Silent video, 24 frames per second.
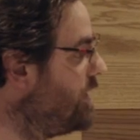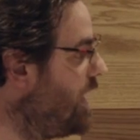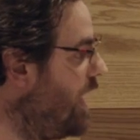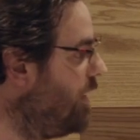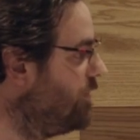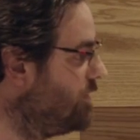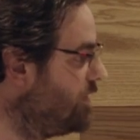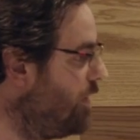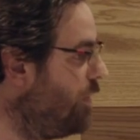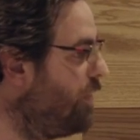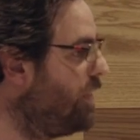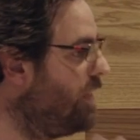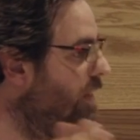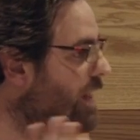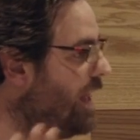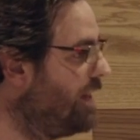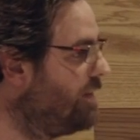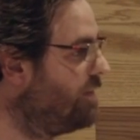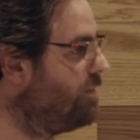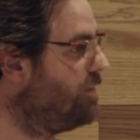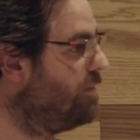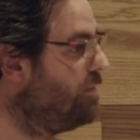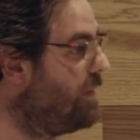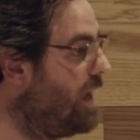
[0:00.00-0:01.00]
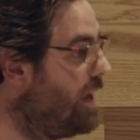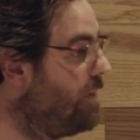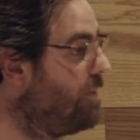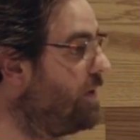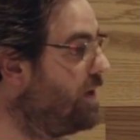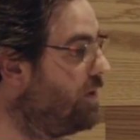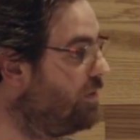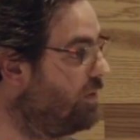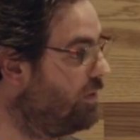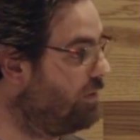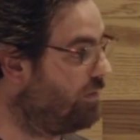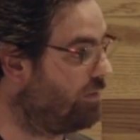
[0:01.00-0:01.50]
type, something that may
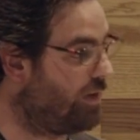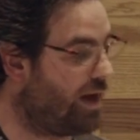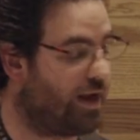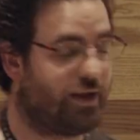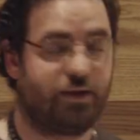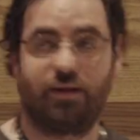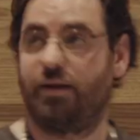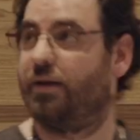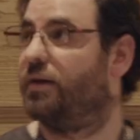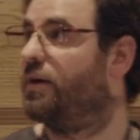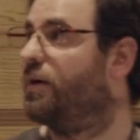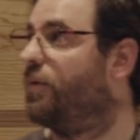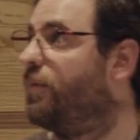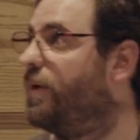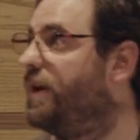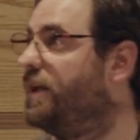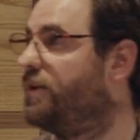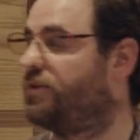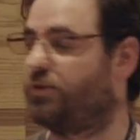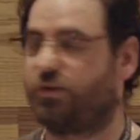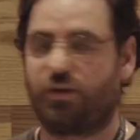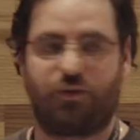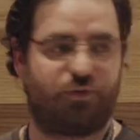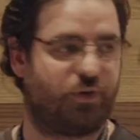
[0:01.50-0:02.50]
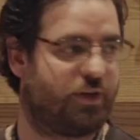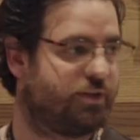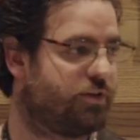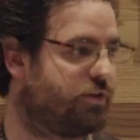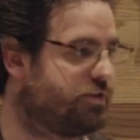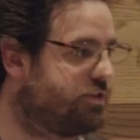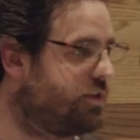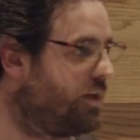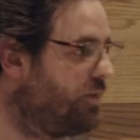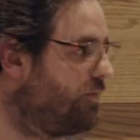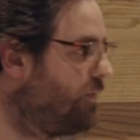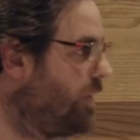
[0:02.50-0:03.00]
be null, right? We need to defend
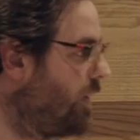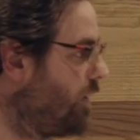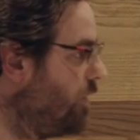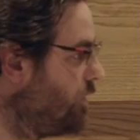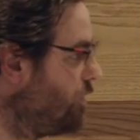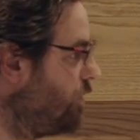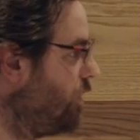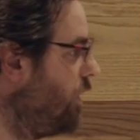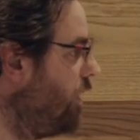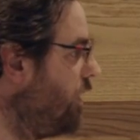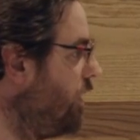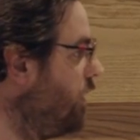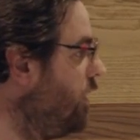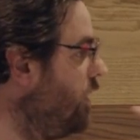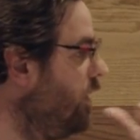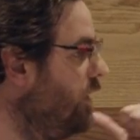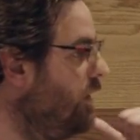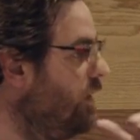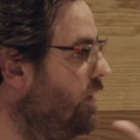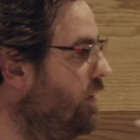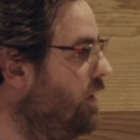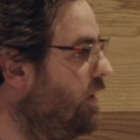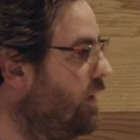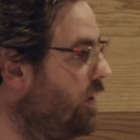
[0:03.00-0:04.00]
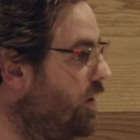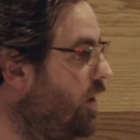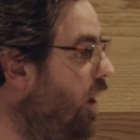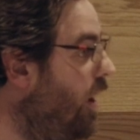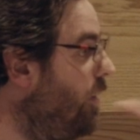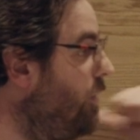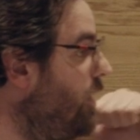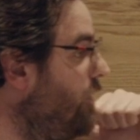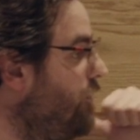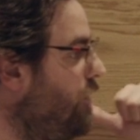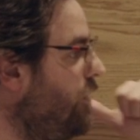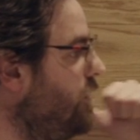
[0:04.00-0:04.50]
ourselves because we're
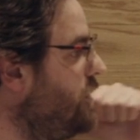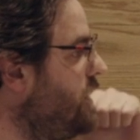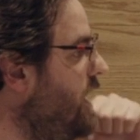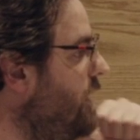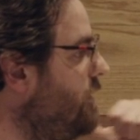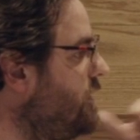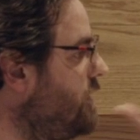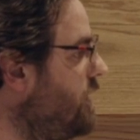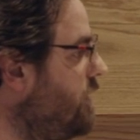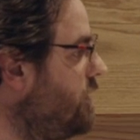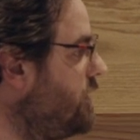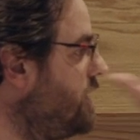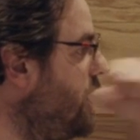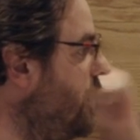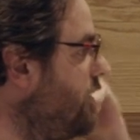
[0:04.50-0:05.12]
coming from JavaScript.